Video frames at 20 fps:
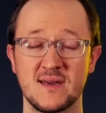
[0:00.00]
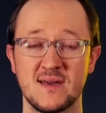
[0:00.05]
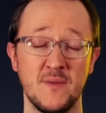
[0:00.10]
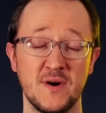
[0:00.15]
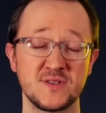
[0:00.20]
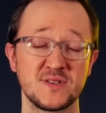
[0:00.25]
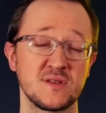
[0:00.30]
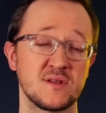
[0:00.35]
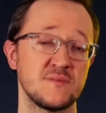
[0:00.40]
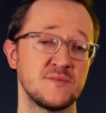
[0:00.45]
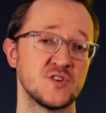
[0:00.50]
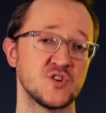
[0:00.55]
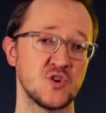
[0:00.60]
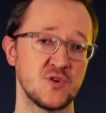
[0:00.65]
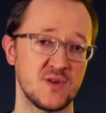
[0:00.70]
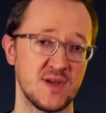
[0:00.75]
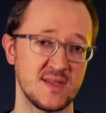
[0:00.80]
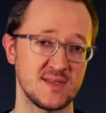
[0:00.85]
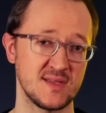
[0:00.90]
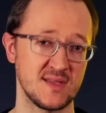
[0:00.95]
I'm also going to be
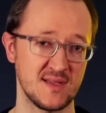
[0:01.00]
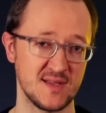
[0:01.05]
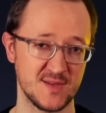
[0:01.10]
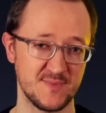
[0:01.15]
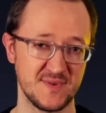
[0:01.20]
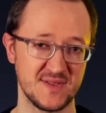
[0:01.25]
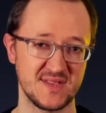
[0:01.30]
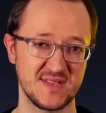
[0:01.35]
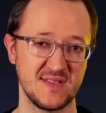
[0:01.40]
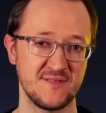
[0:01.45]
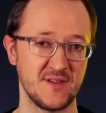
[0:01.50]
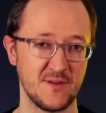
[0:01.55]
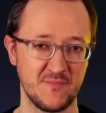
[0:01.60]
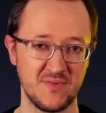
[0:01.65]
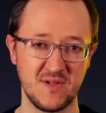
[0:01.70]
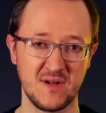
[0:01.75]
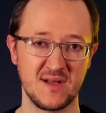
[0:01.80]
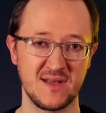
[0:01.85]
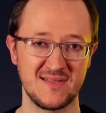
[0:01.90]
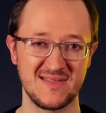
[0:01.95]
showcasing a specific
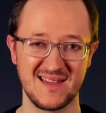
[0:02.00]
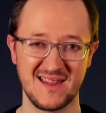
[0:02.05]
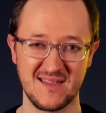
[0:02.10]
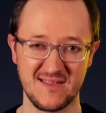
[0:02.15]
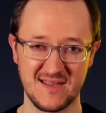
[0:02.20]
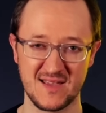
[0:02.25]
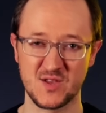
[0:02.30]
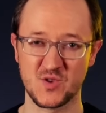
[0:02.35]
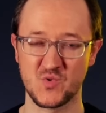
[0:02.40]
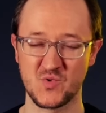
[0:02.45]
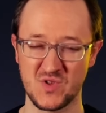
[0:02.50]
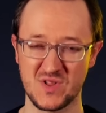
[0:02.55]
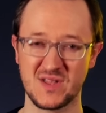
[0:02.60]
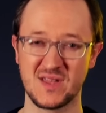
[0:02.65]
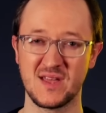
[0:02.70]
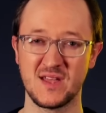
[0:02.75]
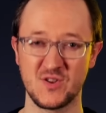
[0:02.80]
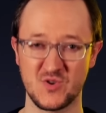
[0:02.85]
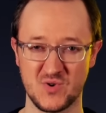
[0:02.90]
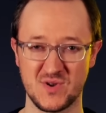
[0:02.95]
plugin that I think is
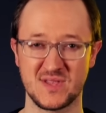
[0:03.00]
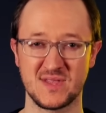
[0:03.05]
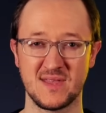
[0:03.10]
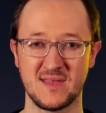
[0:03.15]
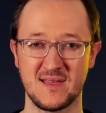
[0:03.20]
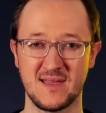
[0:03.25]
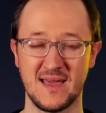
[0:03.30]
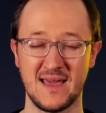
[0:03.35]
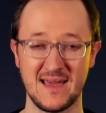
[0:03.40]
really interesting,